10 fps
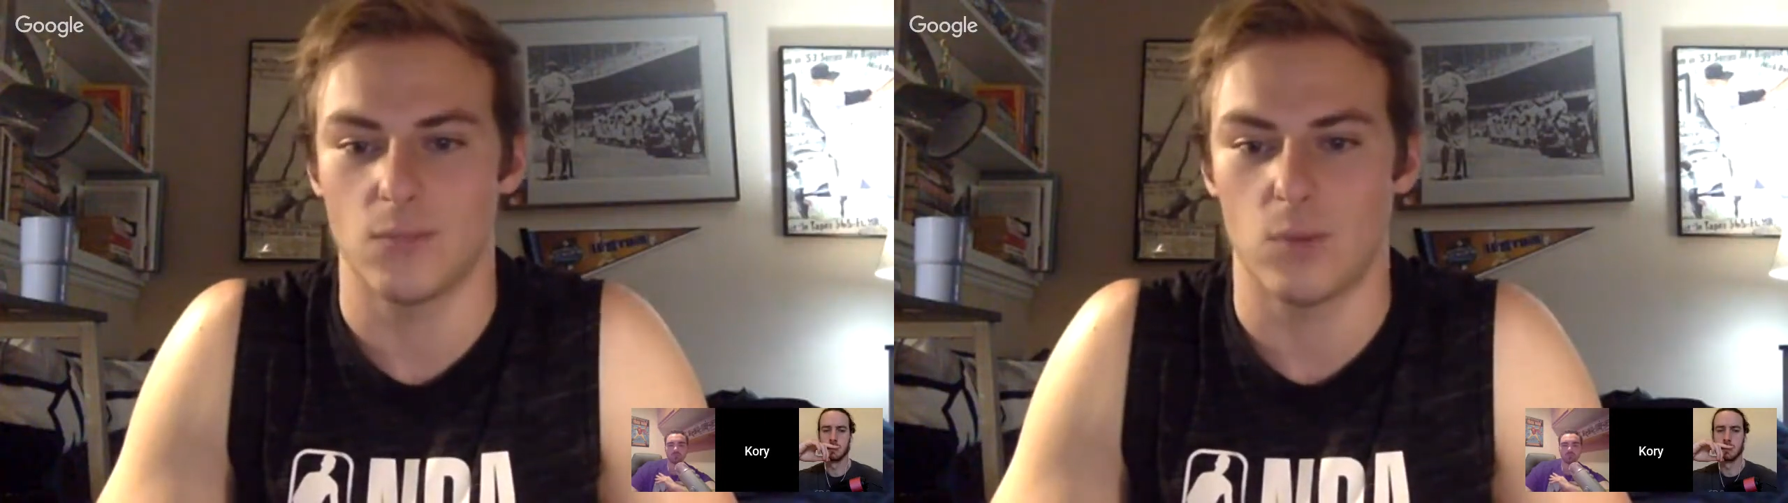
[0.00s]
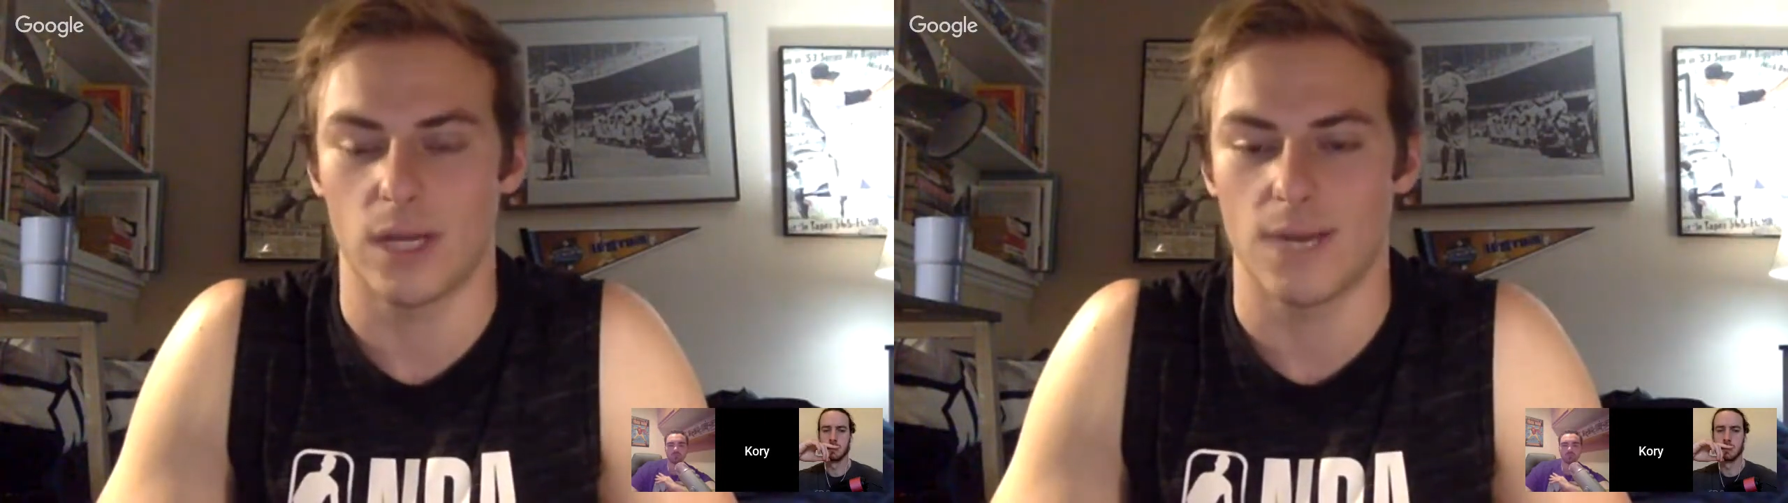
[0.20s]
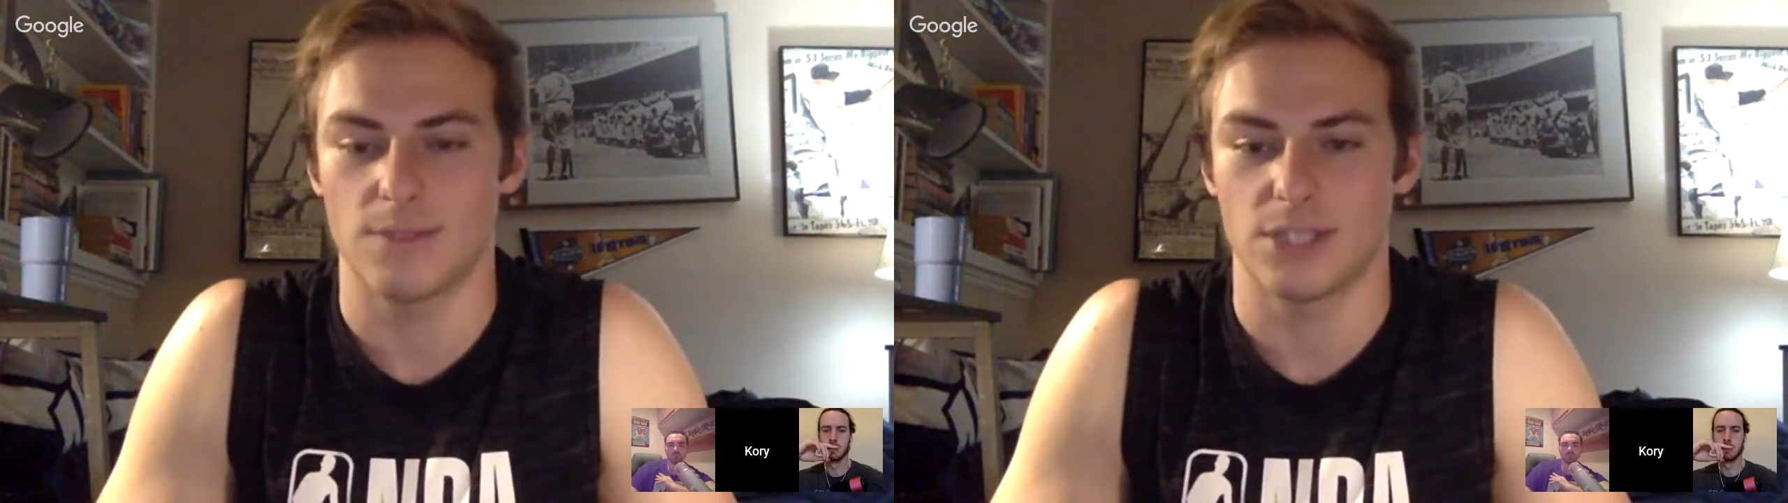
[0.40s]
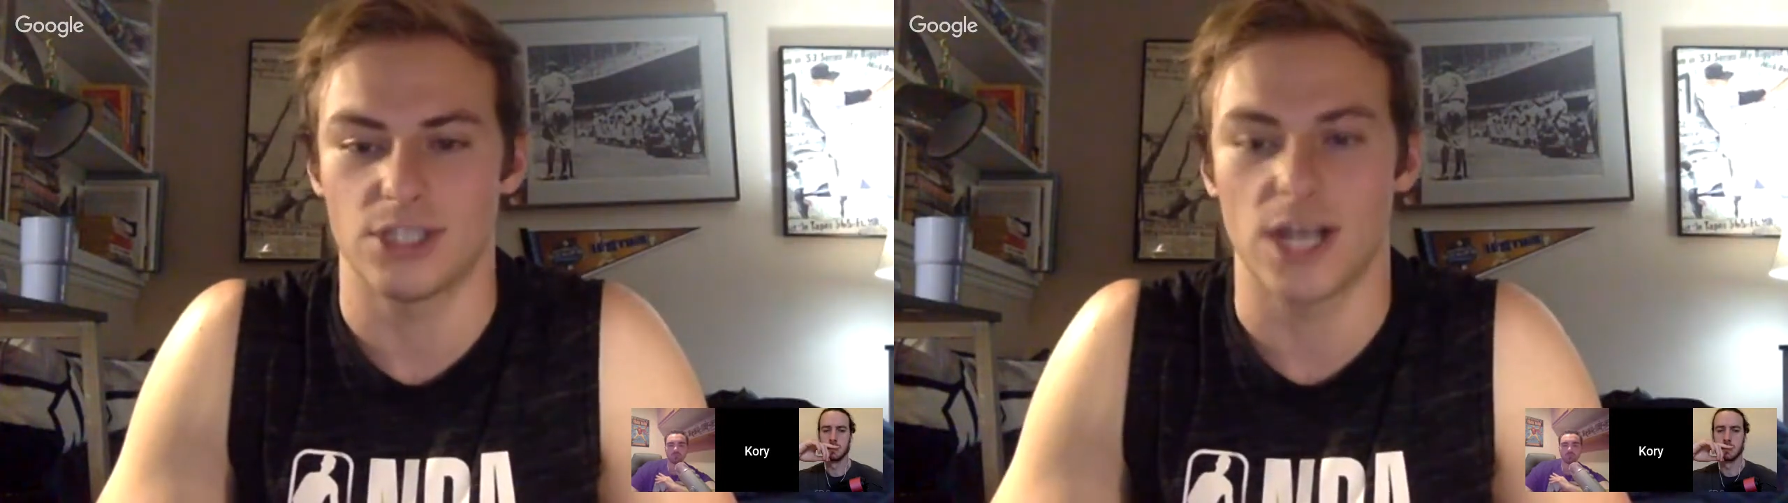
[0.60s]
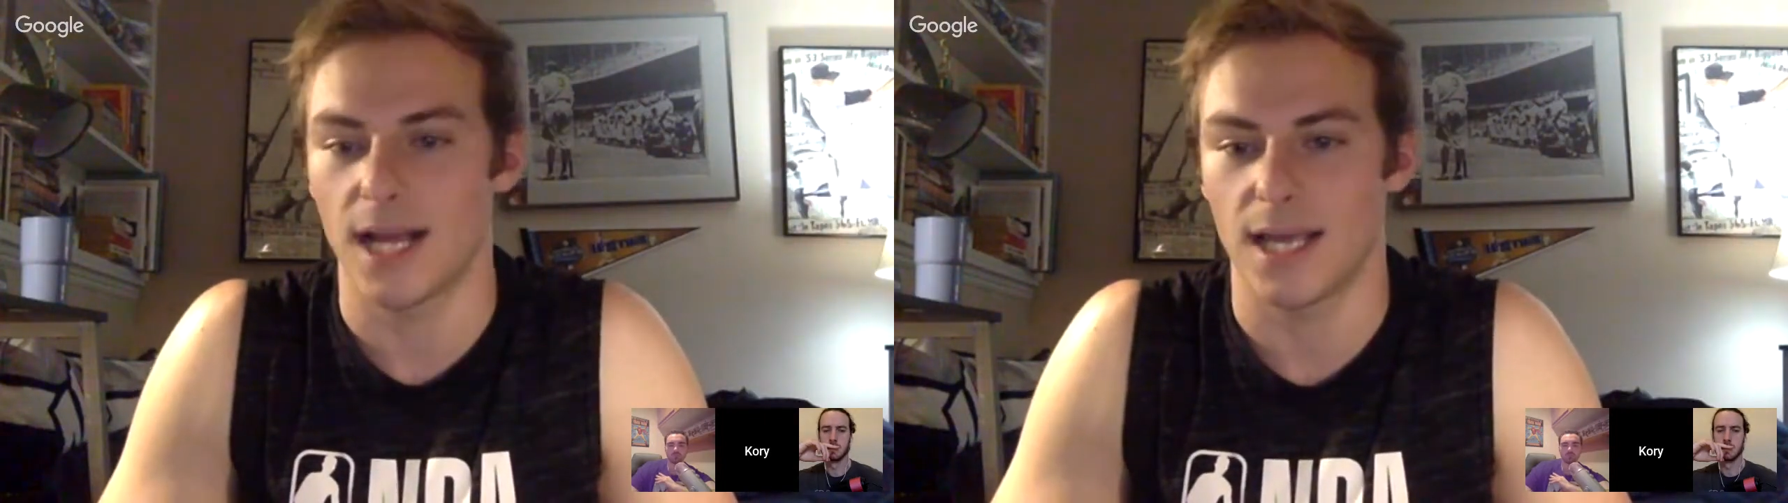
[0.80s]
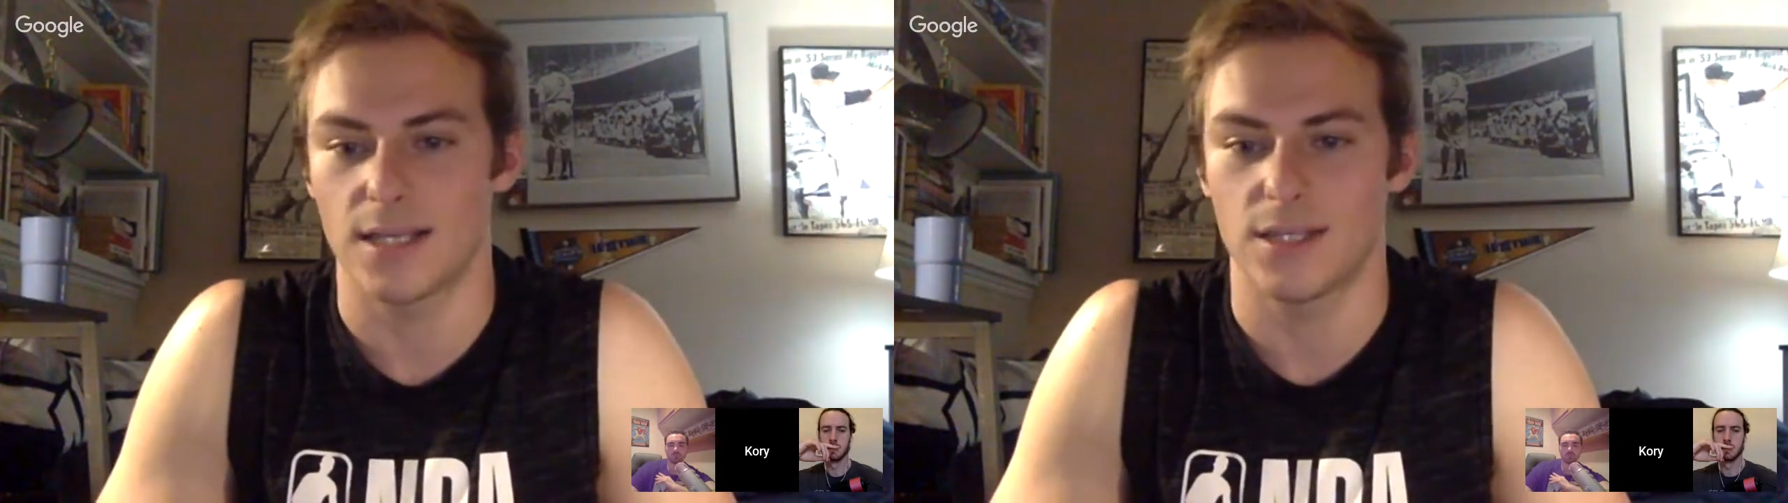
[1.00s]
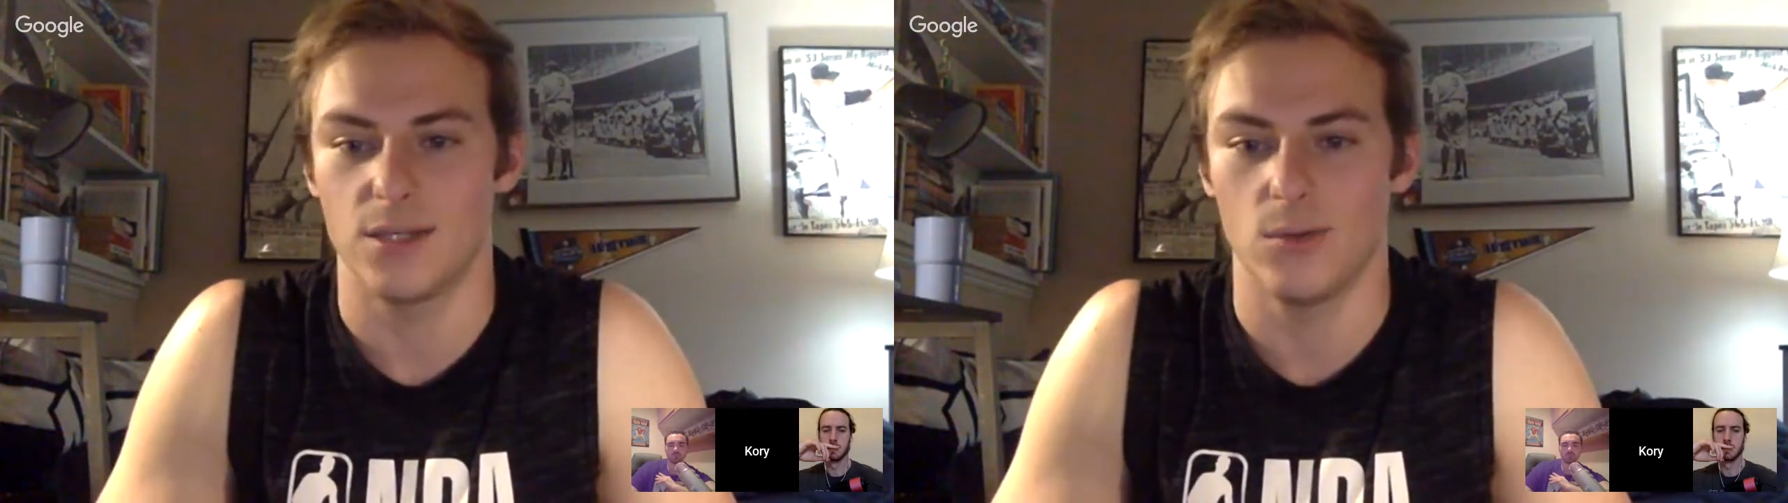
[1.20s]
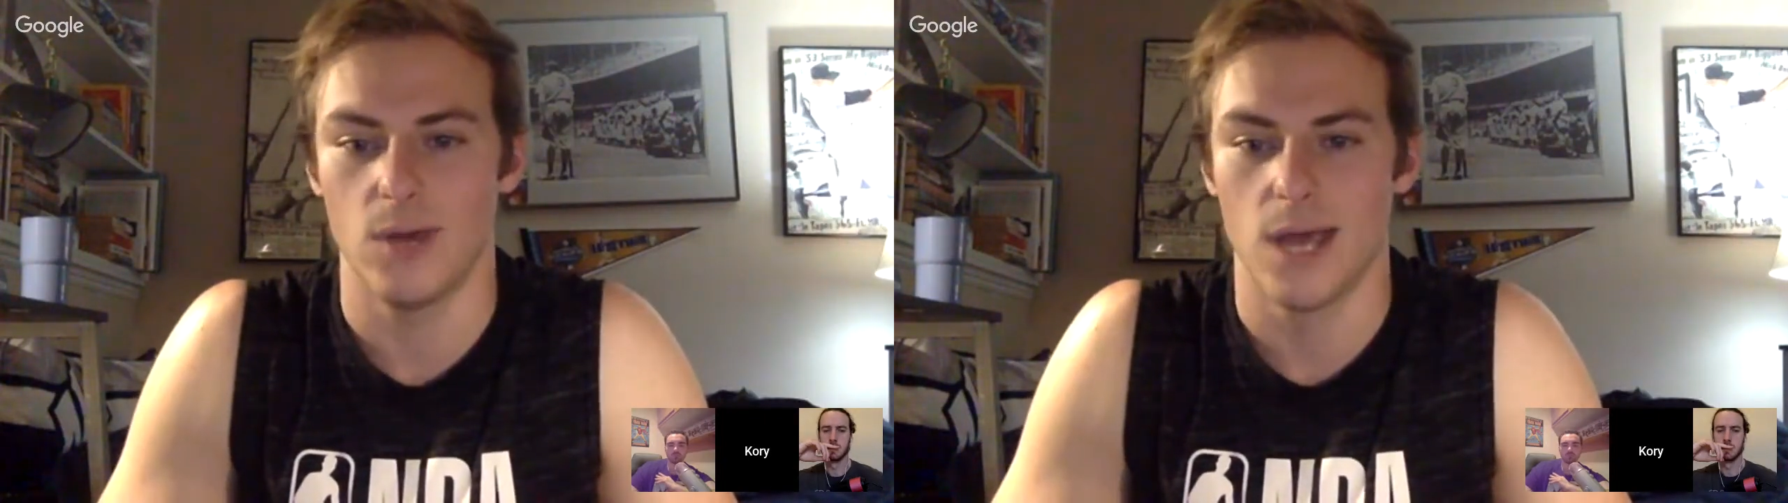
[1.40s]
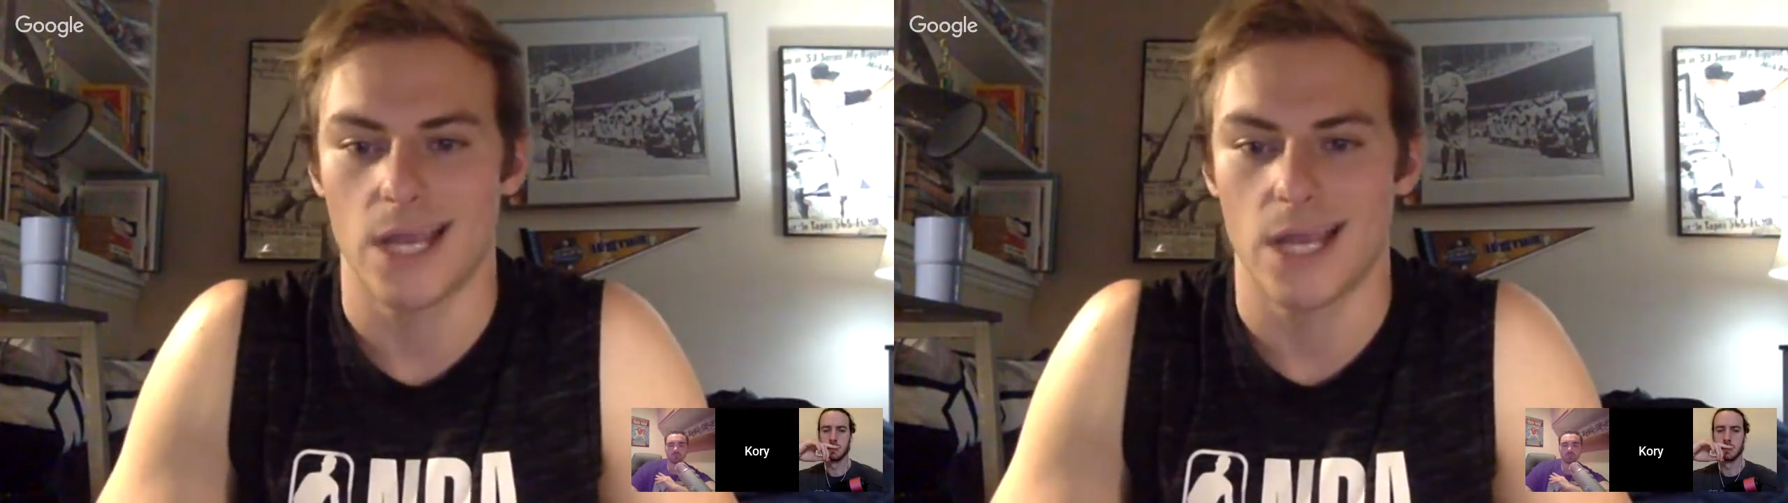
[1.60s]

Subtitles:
when it comes to shot IQ,